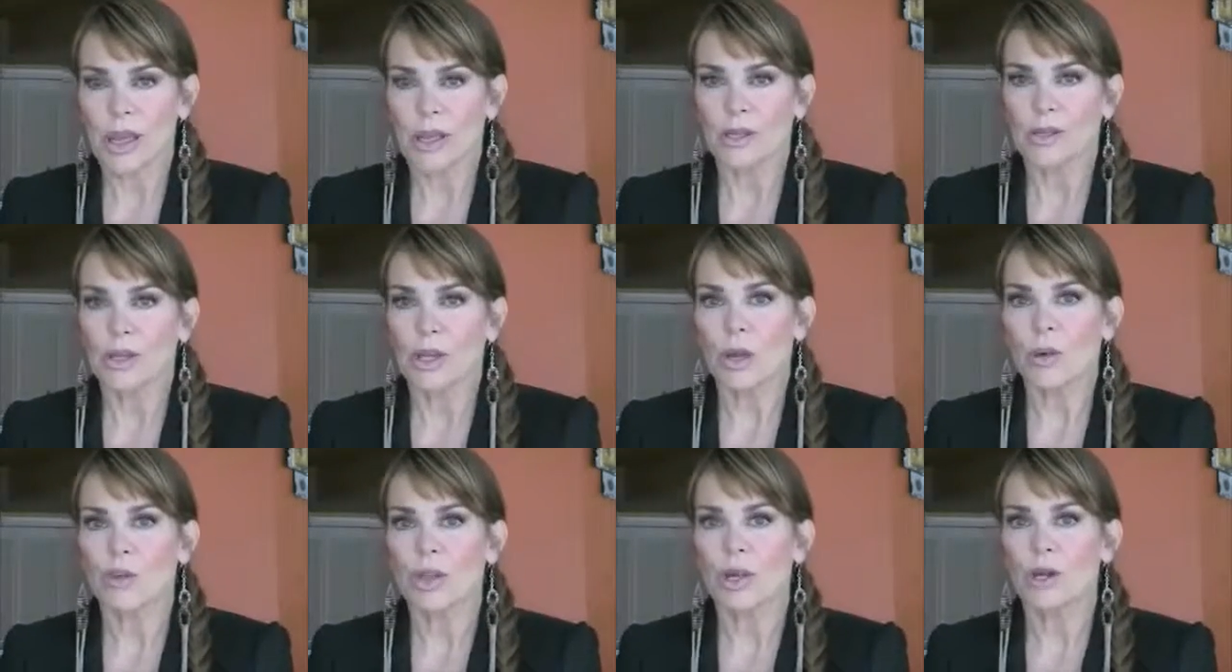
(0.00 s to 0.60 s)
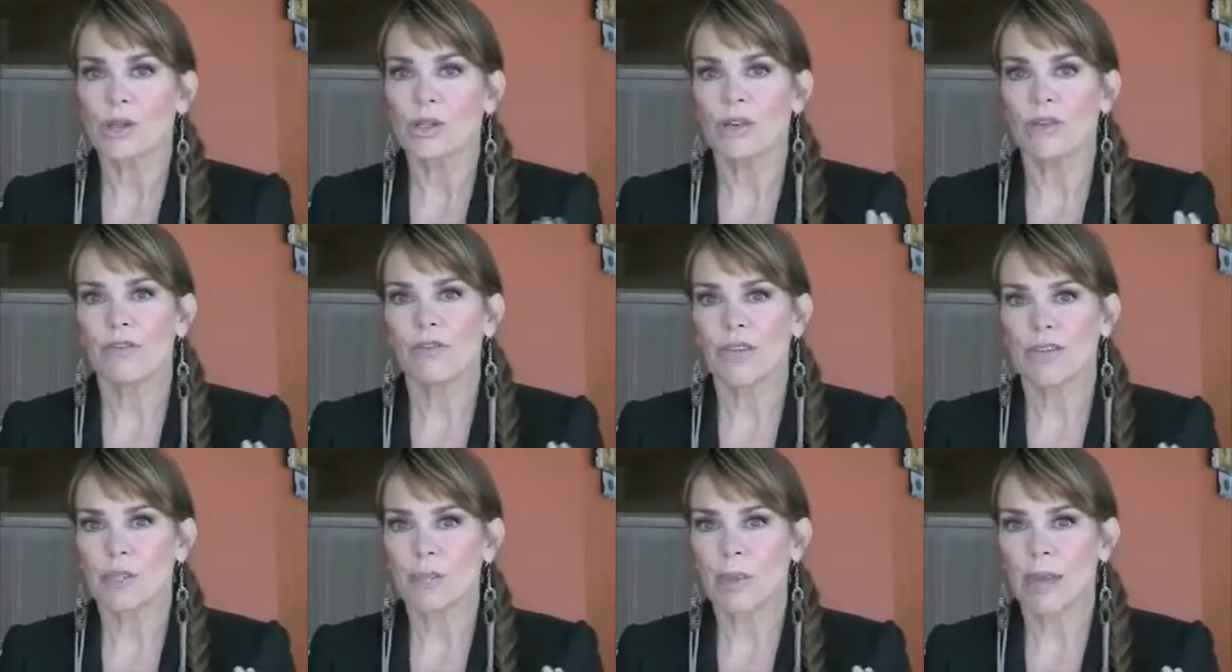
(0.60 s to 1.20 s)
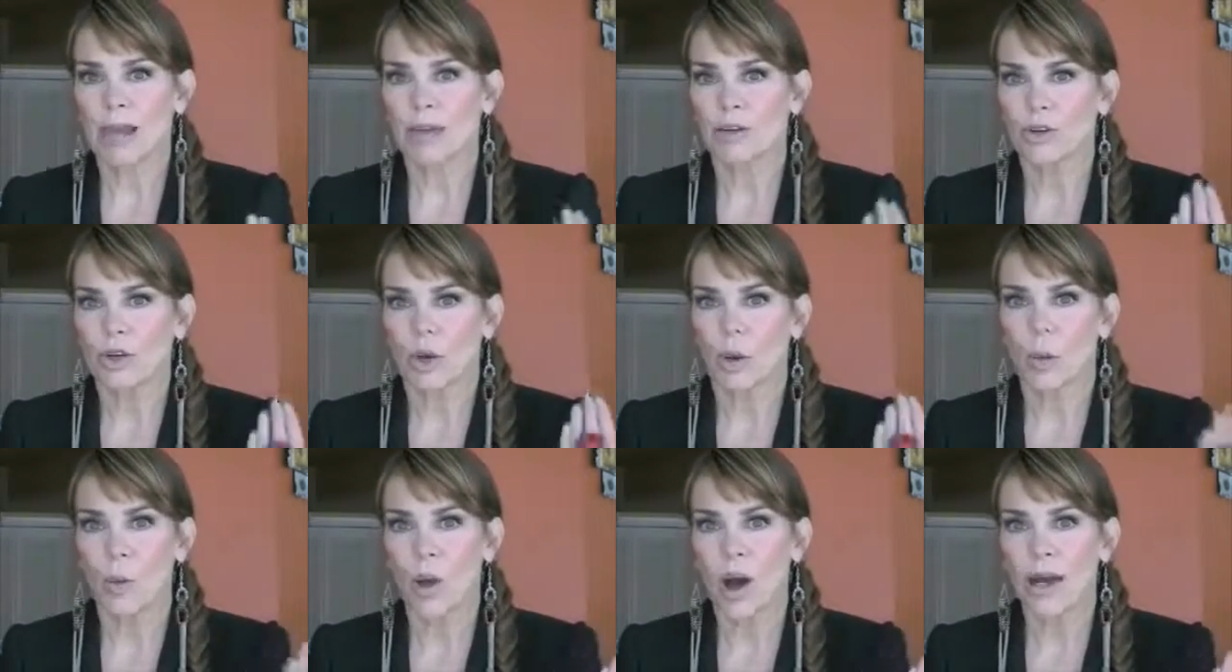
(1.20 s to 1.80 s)
So there's a Fitzpatrick
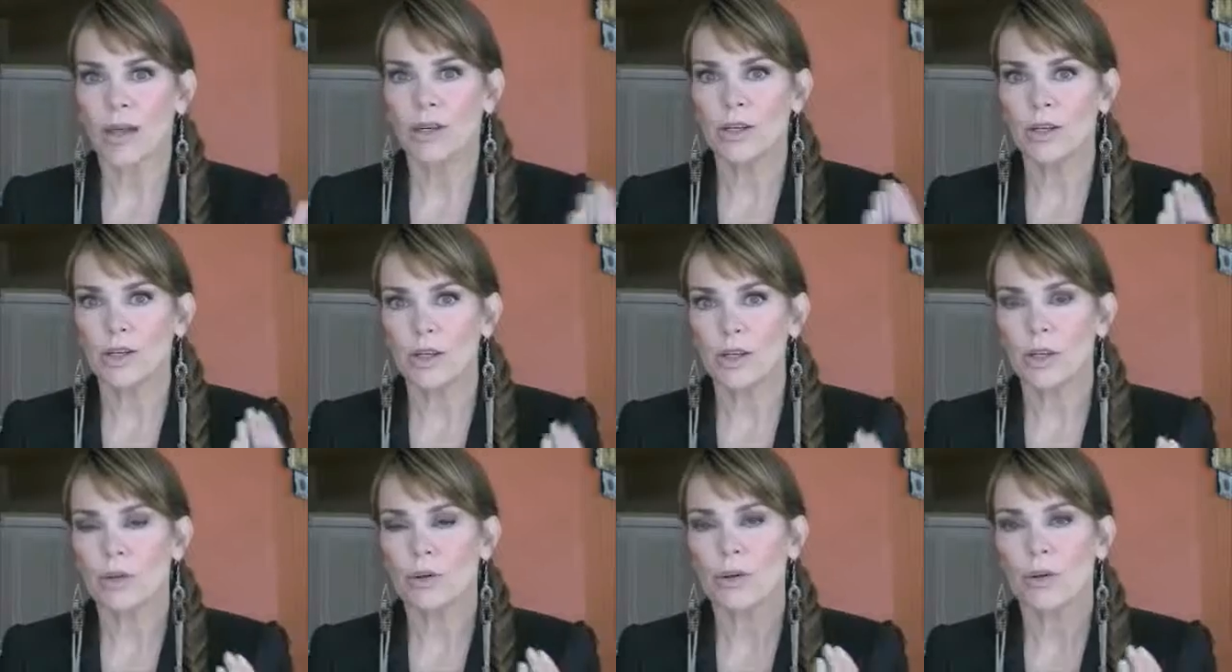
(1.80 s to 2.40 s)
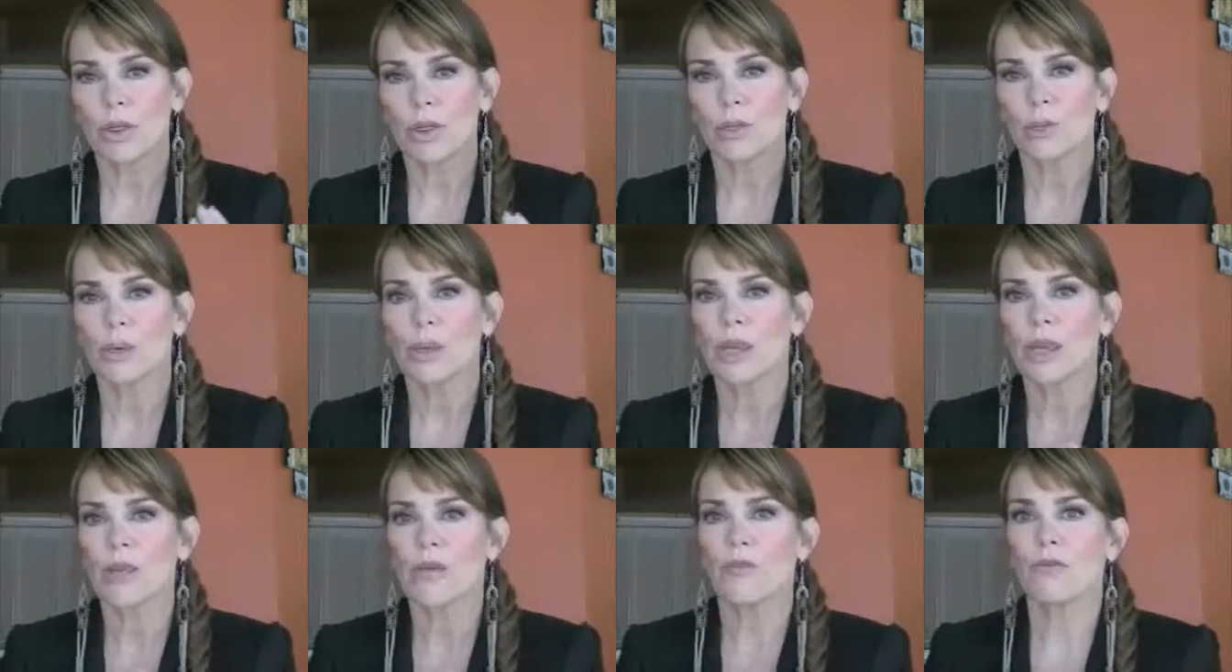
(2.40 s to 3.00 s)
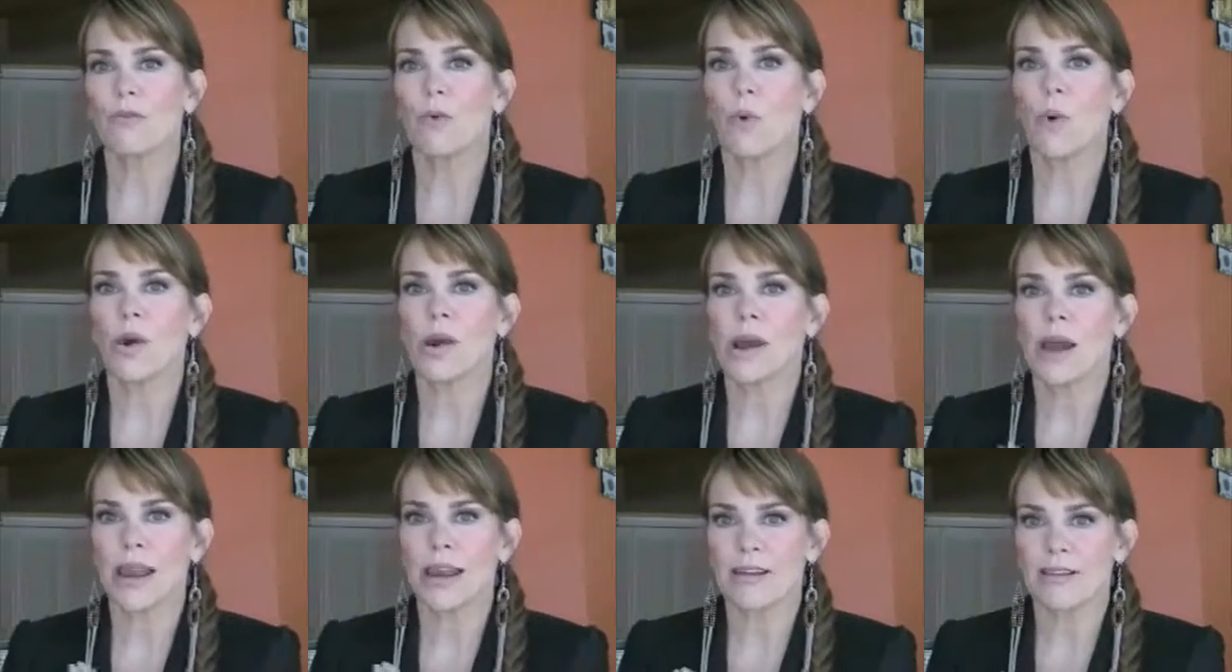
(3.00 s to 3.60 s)
1, 2, 3,
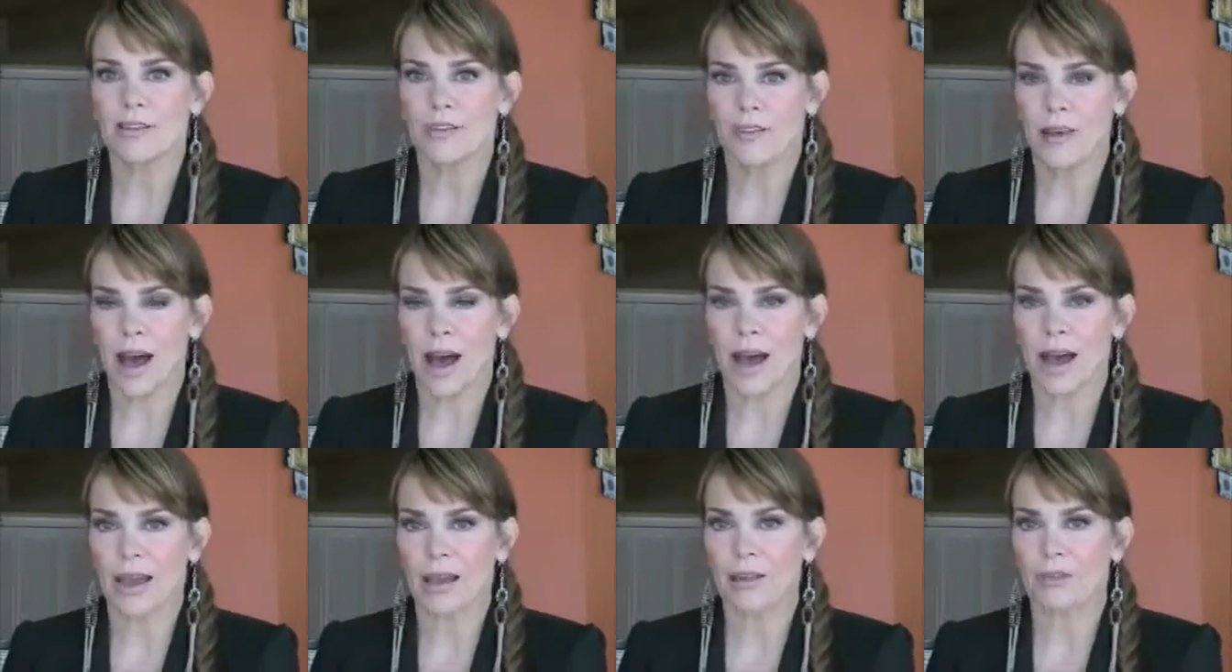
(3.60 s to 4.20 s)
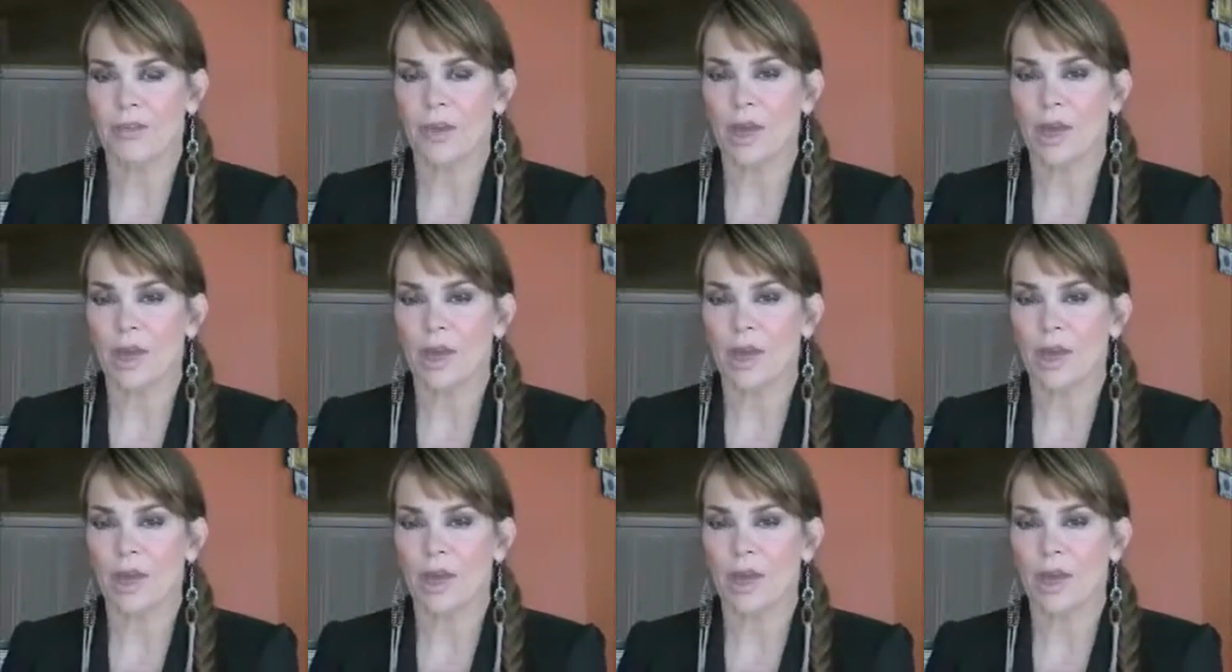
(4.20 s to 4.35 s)
4, and 5.